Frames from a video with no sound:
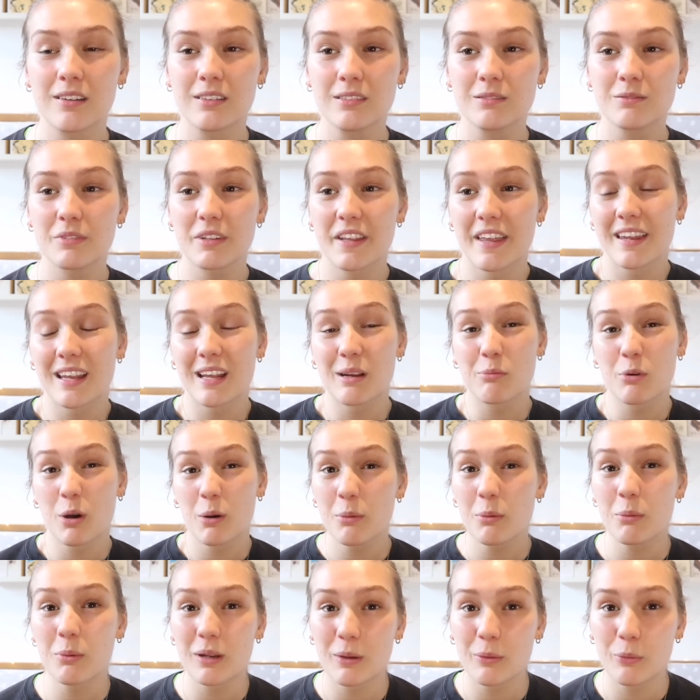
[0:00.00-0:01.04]
then I
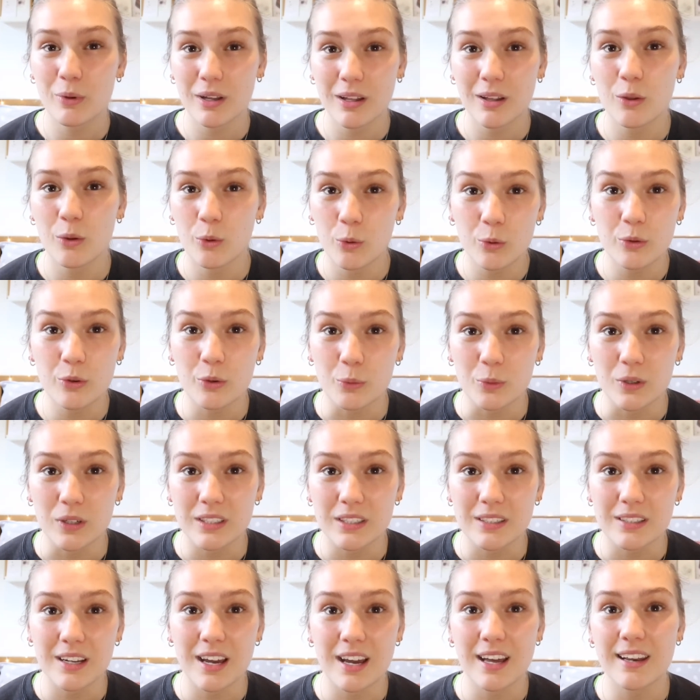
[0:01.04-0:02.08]
probably will order
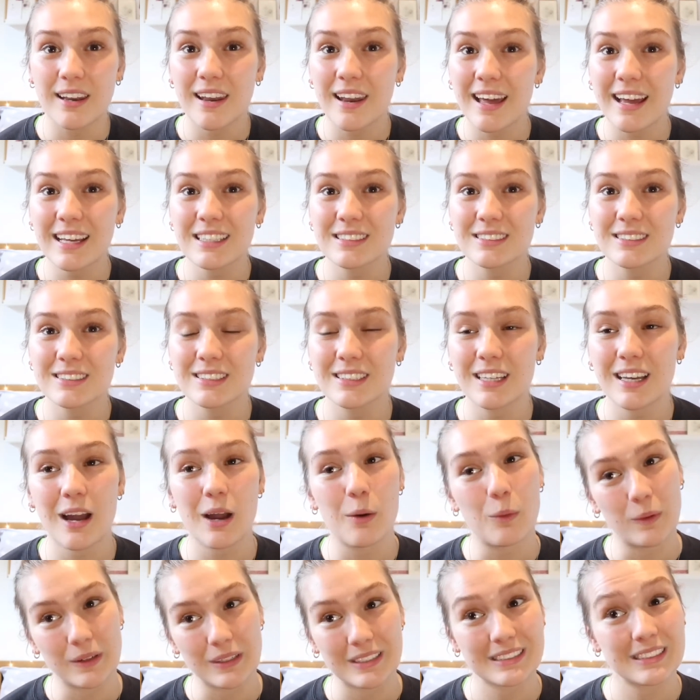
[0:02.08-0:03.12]
one unless I
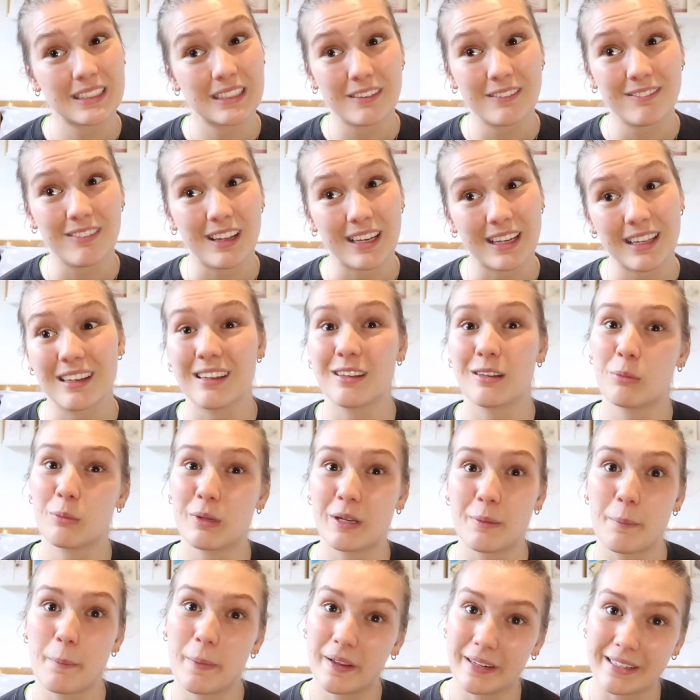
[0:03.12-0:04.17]
want to save like a little bit of
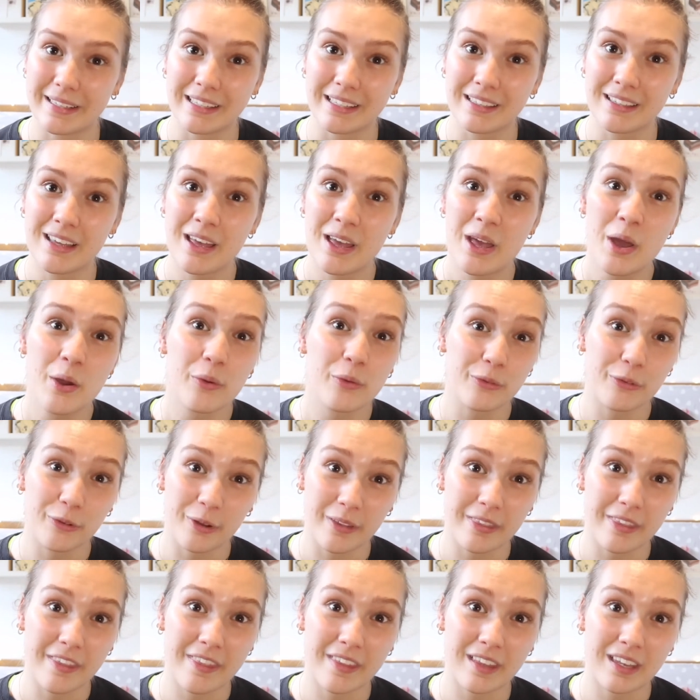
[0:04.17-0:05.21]
money
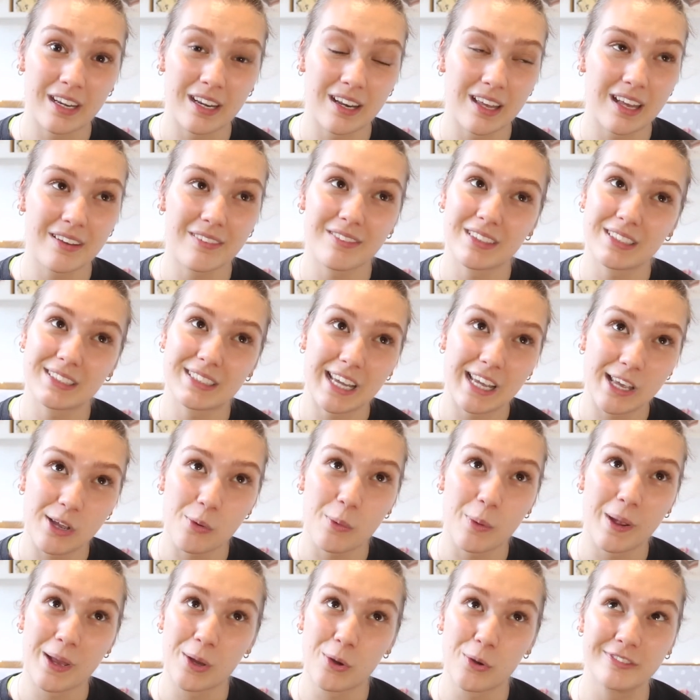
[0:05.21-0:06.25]
rather than having
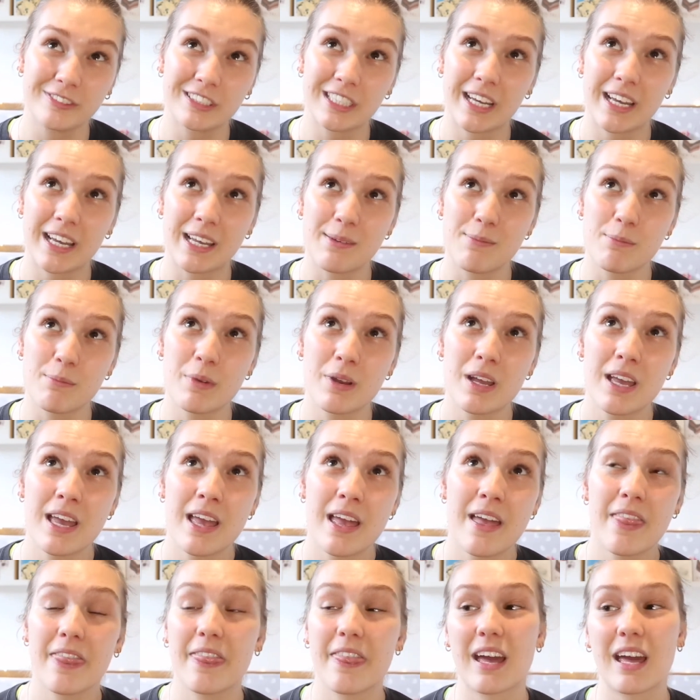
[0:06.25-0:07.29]
takeaway all the time
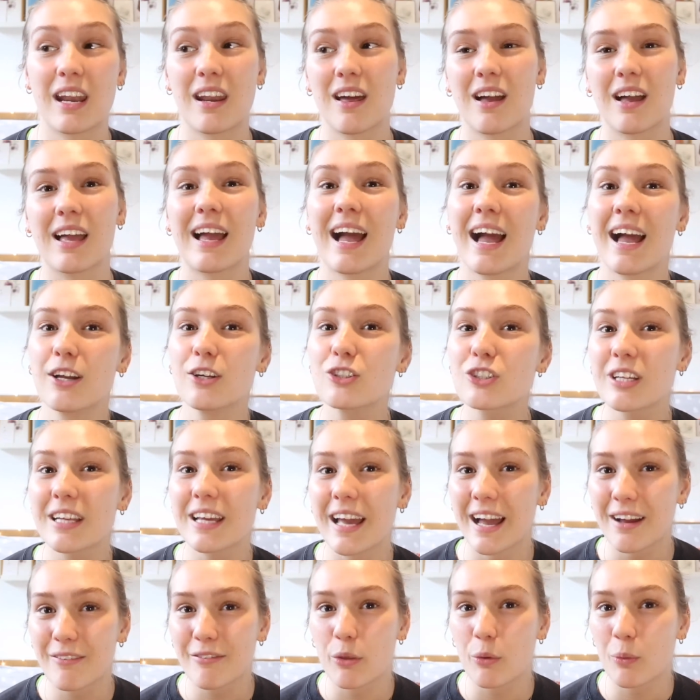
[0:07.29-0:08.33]
then I actually
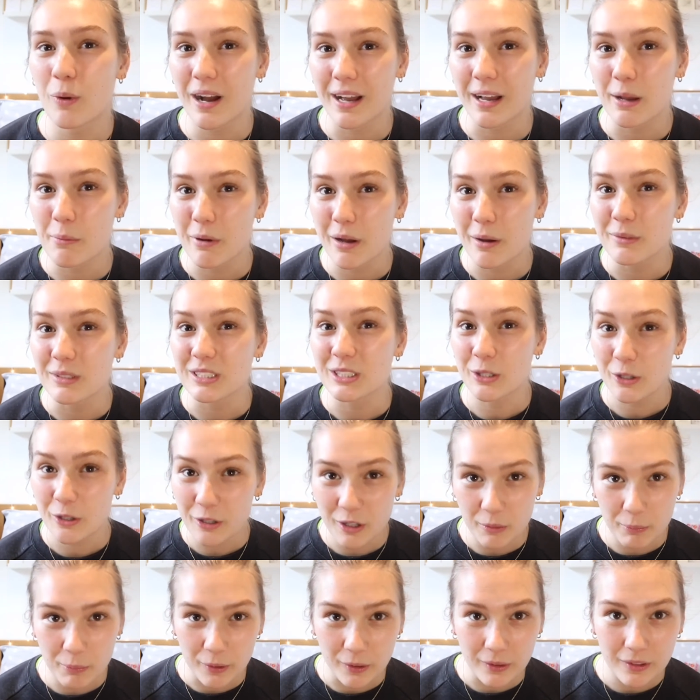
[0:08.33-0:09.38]
have the Wagamama's
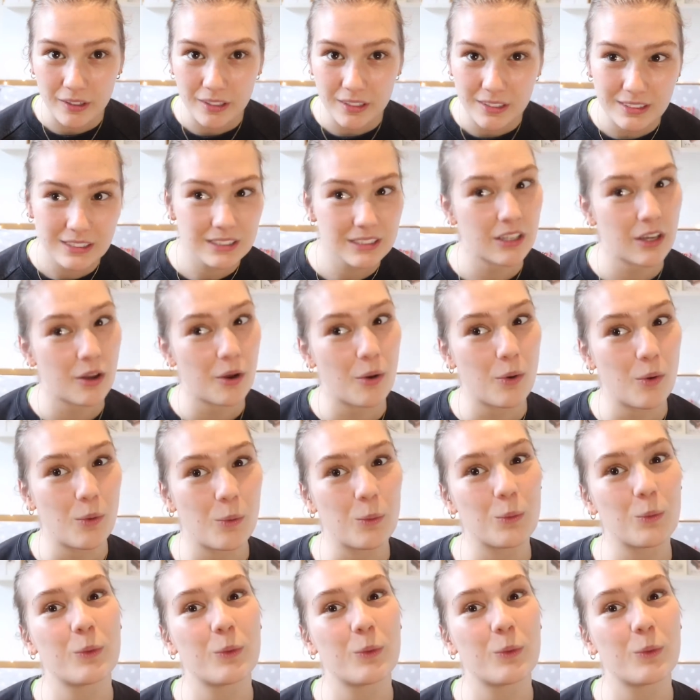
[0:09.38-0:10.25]
cookbook so